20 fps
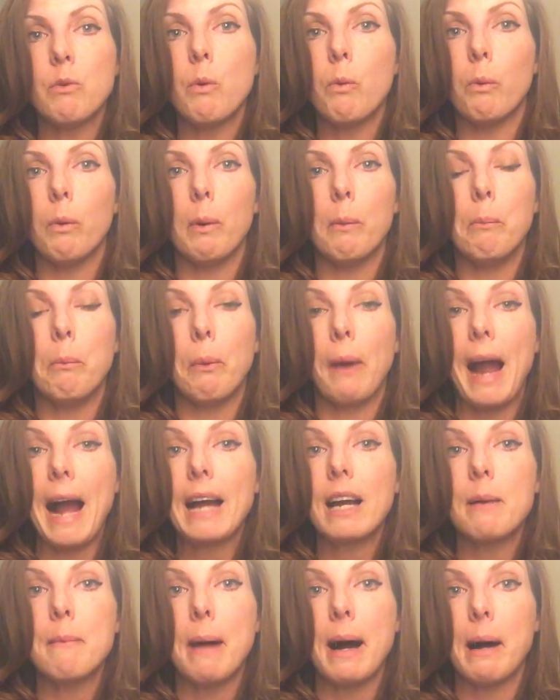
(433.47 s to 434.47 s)
will
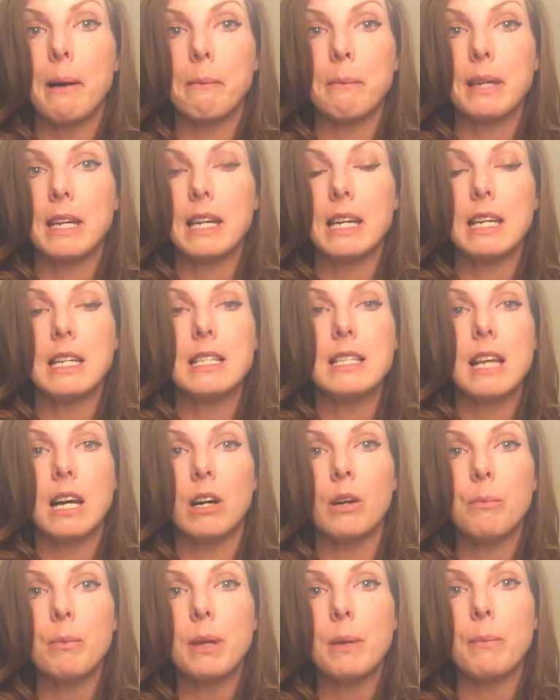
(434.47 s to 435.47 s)
brag about me and
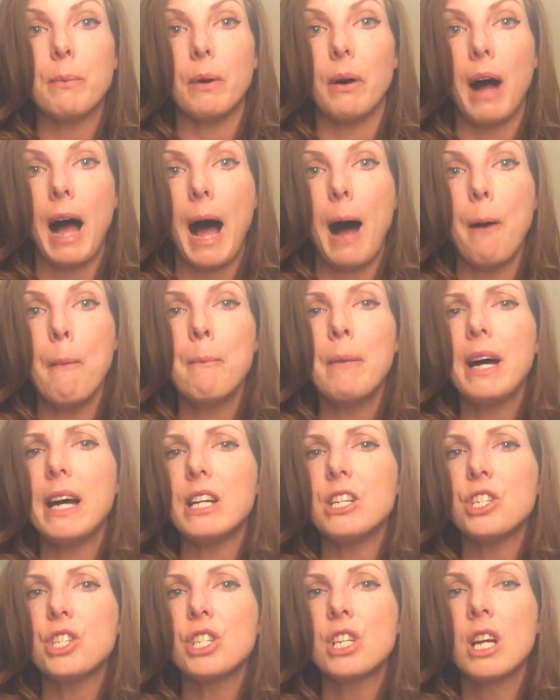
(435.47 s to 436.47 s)
tell people how
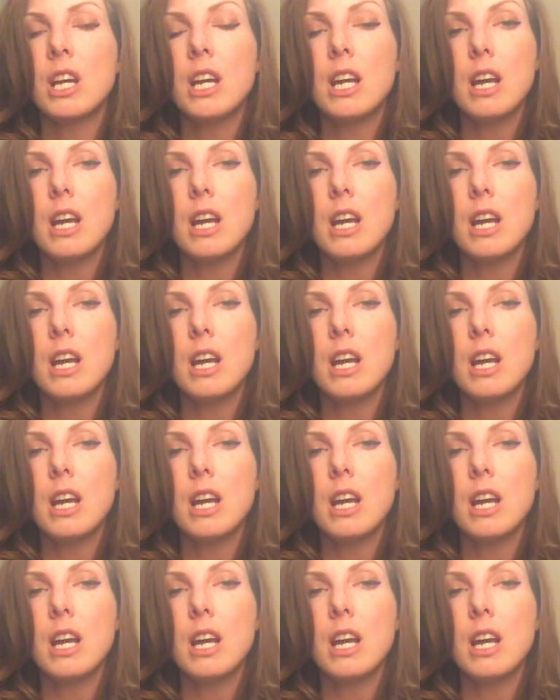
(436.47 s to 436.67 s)
much